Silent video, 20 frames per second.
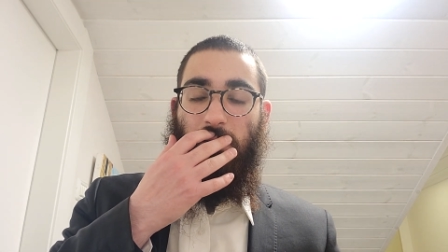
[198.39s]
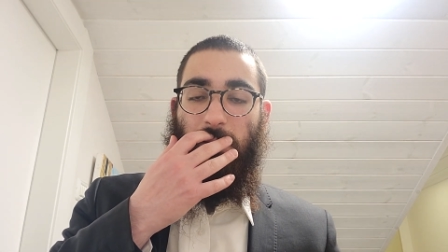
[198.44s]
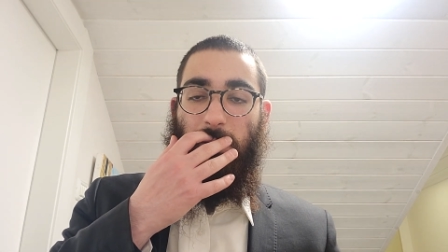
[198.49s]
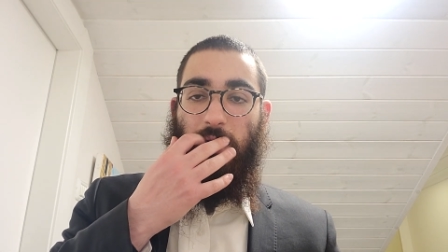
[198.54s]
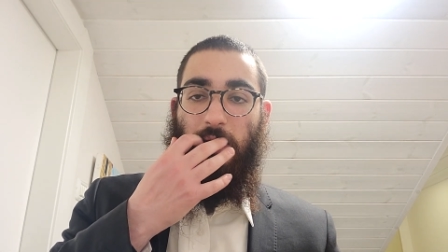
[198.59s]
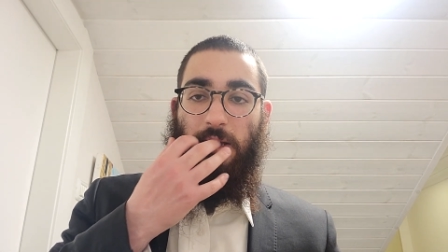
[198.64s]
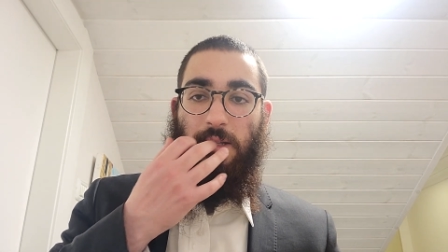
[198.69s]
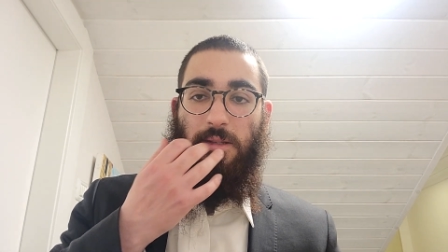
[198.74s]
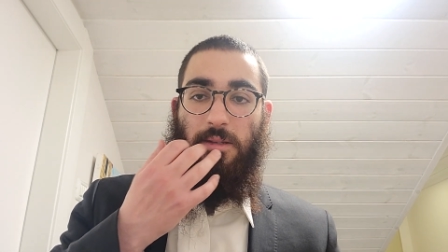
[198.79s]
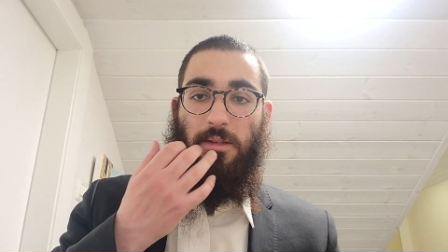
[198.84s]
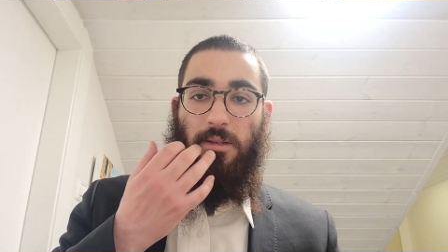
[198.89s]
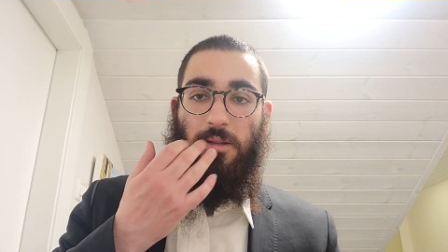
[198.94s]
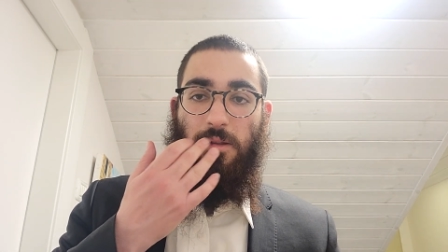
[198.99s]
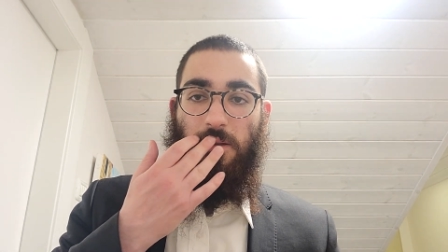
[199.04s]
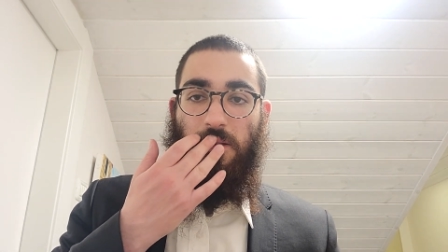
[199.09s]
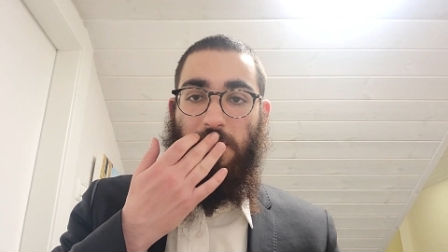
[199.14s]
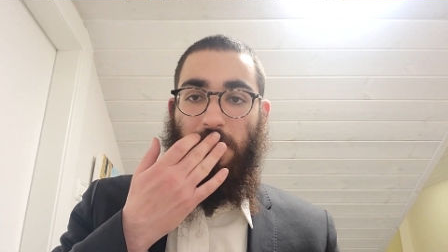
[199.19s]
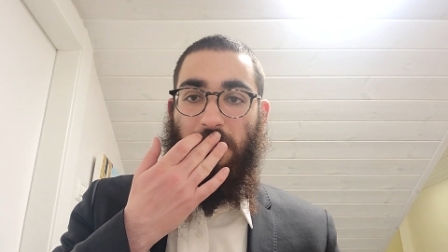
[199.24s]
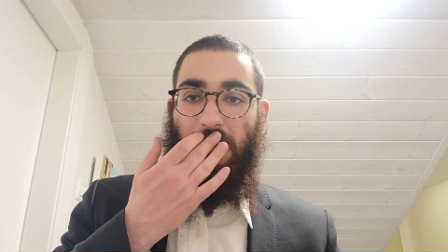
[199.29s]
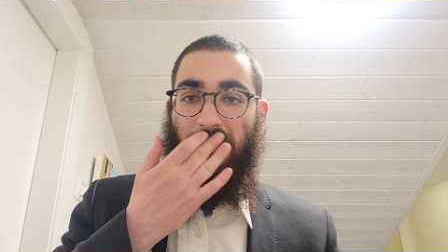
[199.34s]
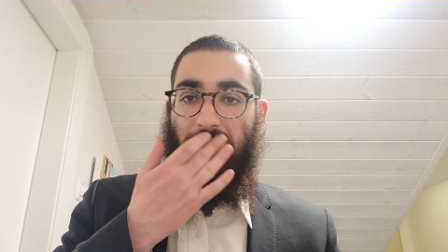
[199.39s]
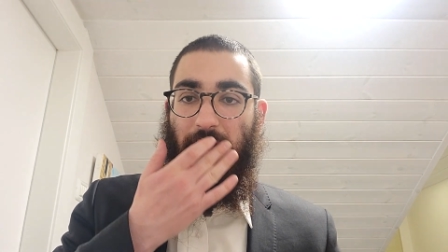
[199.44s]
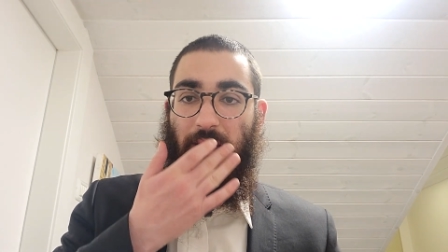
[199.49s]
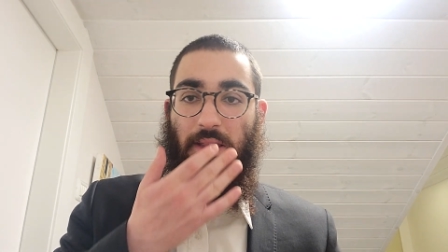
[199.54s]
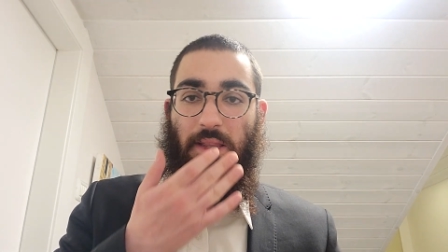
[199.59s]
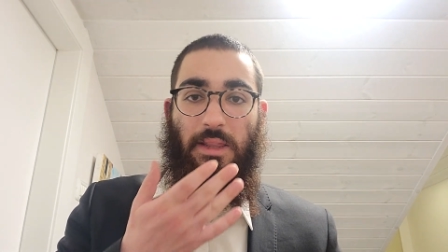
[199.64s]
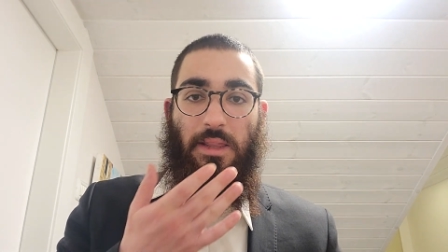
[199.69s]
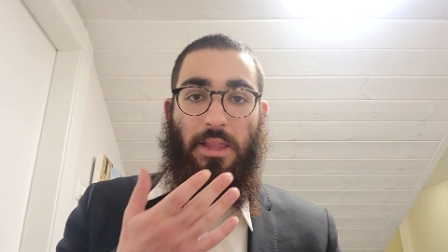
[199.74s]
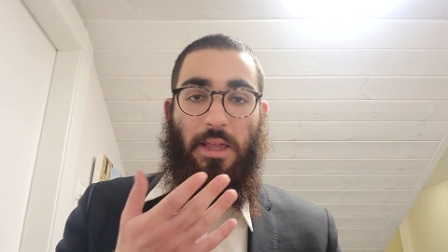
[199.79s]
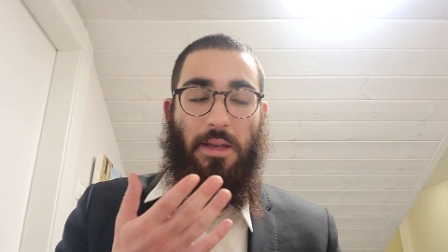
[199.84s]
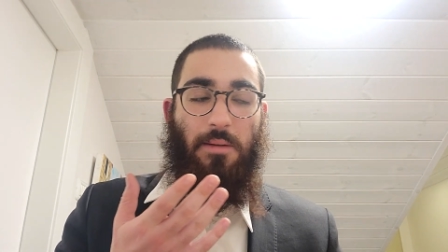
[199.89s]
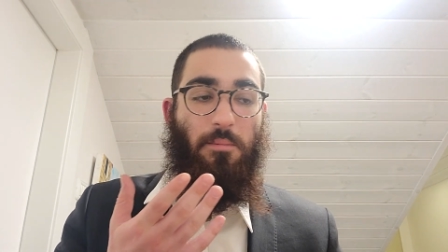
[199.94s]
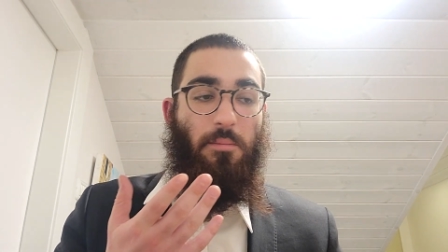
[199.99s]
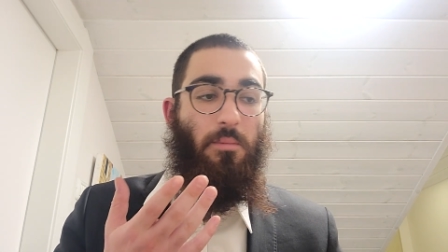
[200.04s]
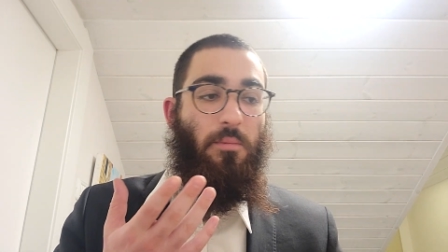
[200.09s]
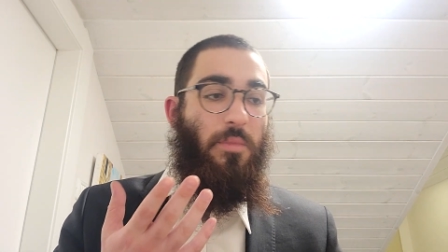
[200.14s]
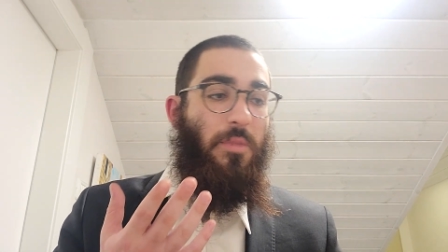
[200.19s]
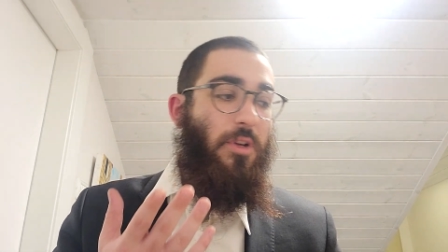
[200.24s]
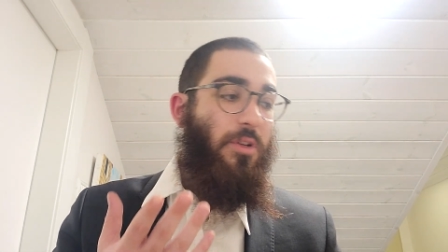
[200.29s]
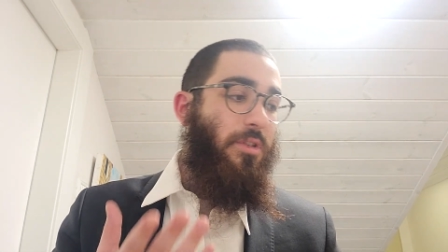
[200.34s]
that that
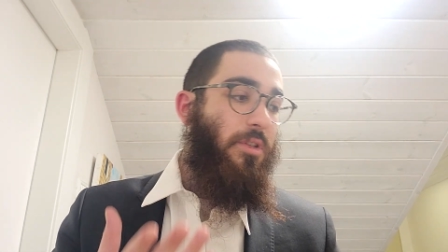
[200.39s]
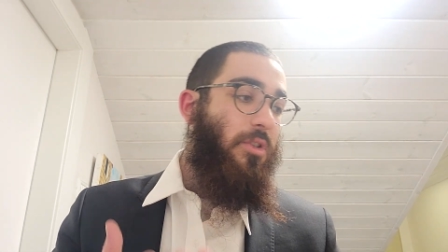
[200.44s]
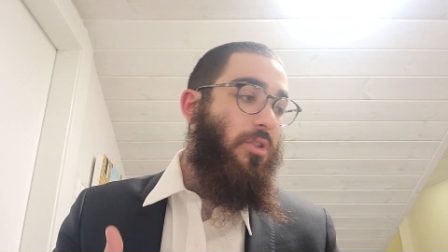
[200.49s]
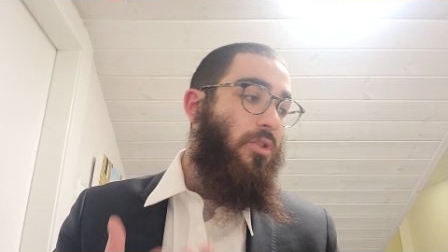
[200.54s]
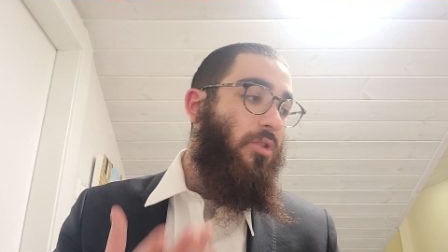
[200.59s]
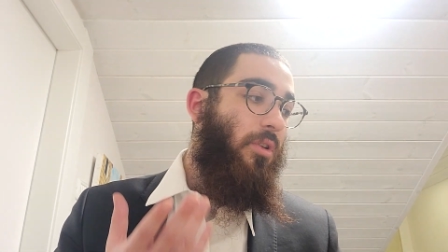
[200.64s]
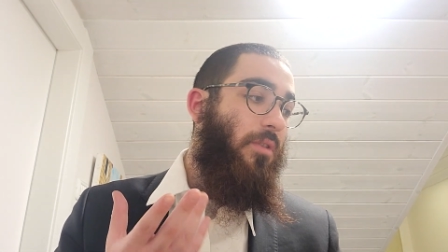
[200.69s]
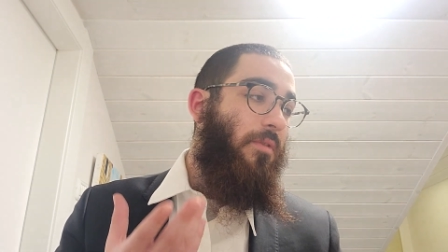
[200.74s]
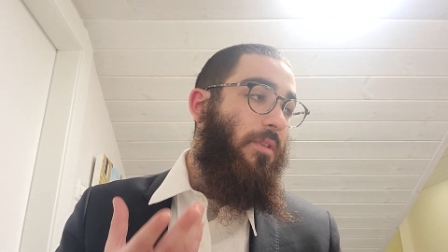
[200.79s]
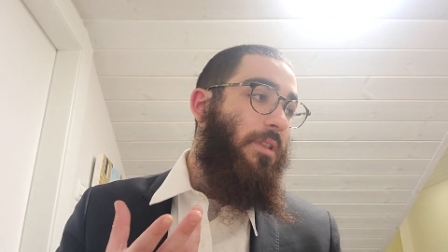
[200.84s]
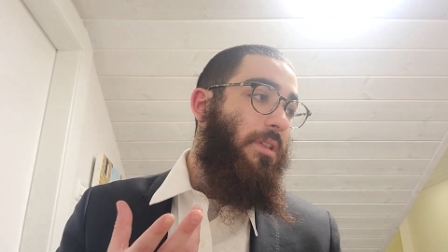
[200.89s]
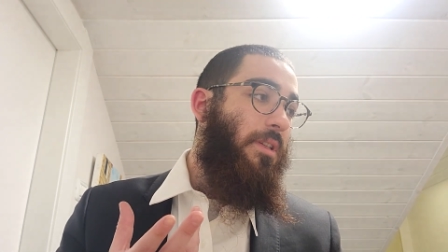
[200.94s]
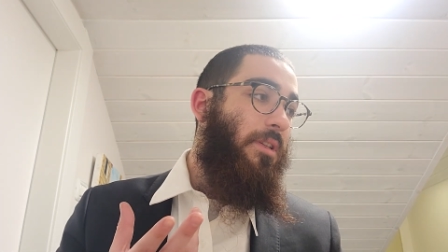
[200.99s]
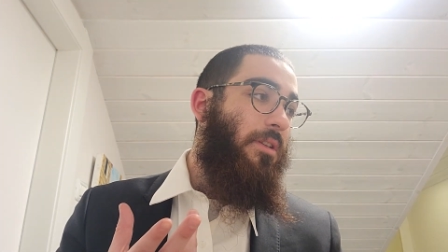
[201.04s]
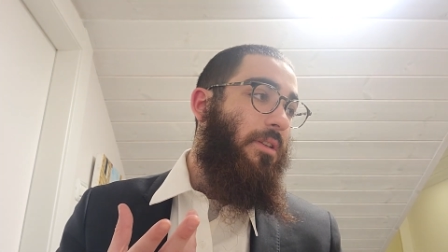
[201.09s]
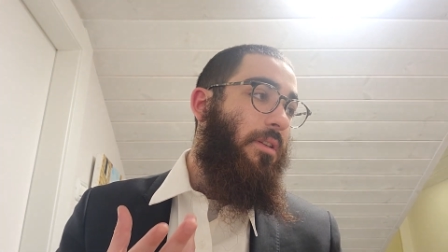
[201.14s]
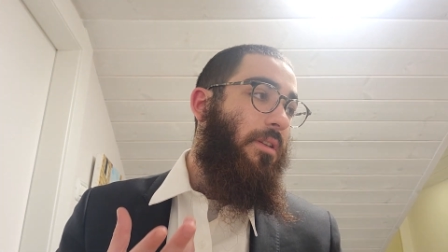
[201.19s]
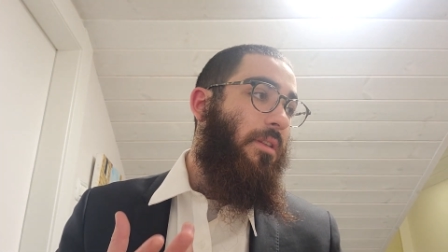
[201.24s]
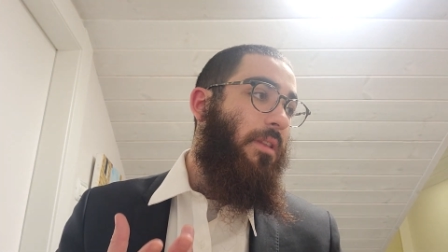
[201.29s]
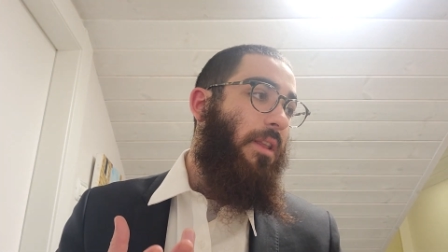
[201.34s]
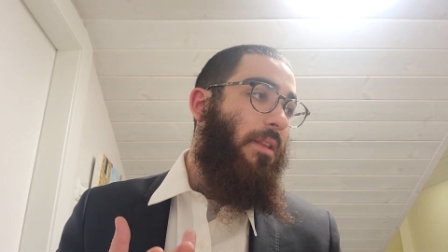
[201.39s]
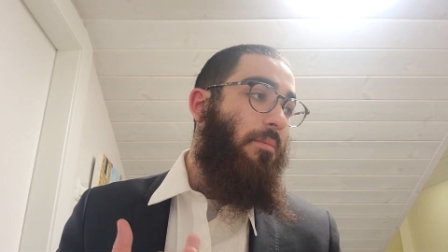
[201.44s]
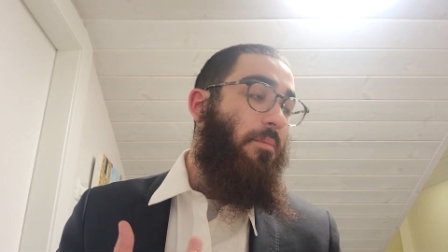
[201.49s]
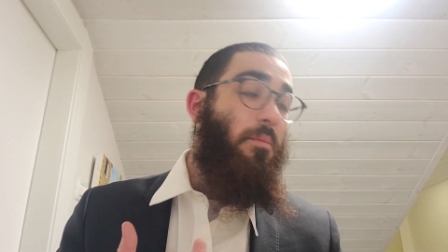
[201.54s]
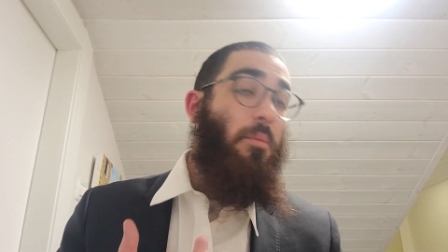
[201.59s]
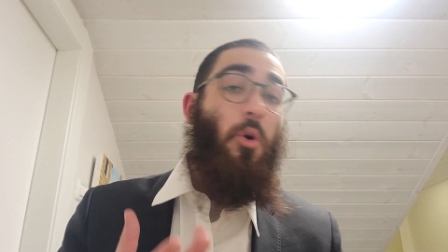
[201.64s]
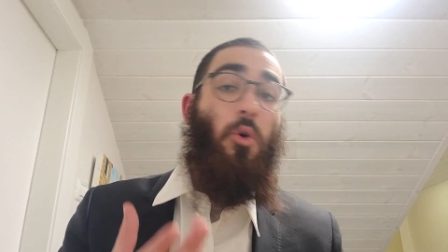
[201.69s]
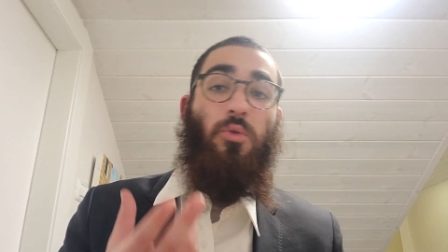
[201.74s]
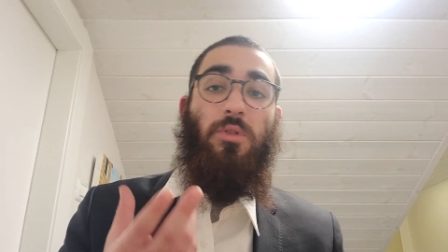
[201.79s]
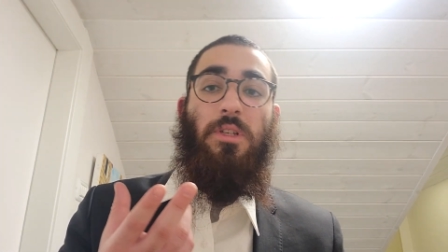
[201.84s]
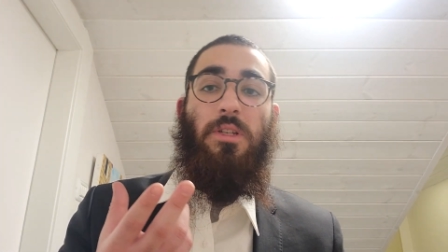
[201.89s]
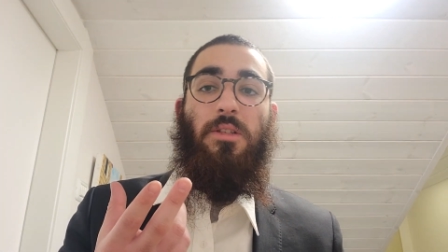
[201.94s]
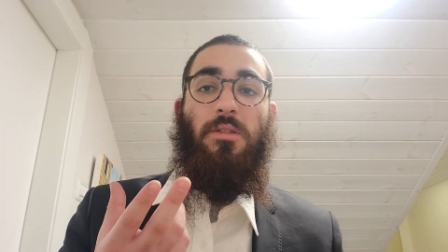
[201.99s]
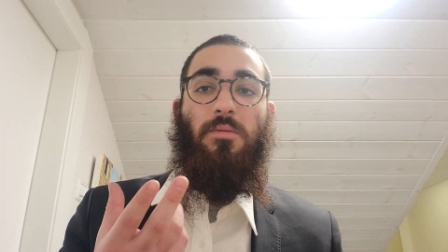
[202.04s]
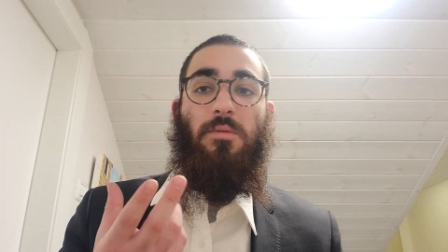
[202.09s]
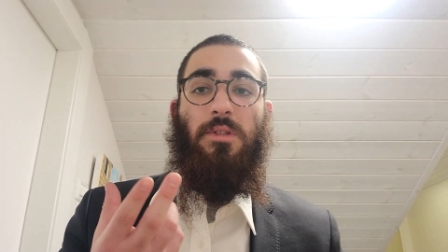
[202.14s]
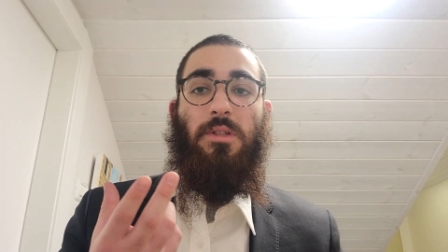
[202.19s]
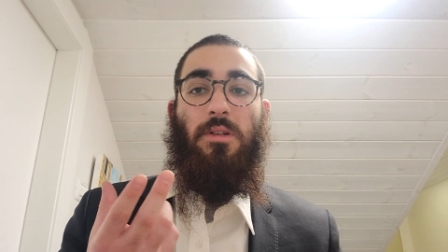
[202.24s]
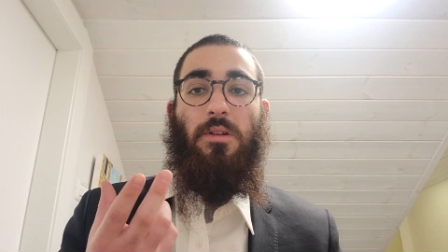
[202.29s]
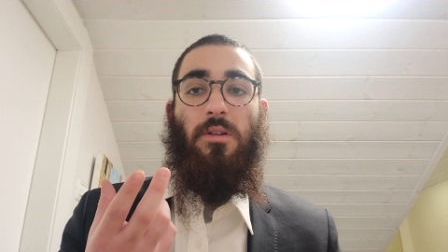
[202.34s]
there's a servant and that
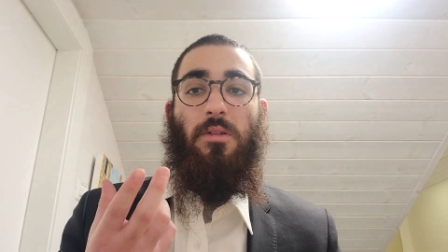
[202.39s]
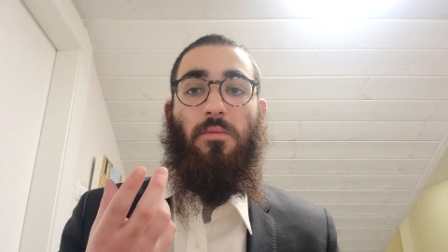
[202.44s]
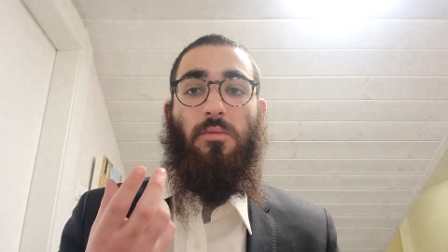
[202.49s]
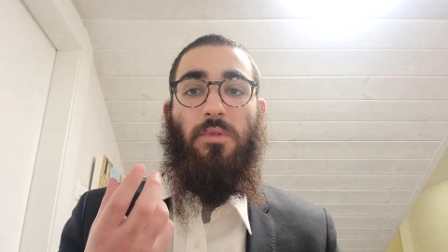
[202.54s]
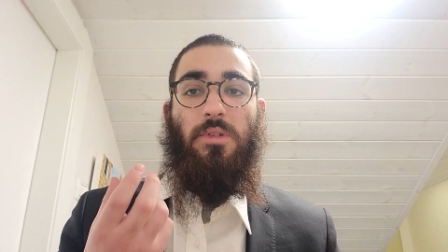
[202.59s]
Moses was the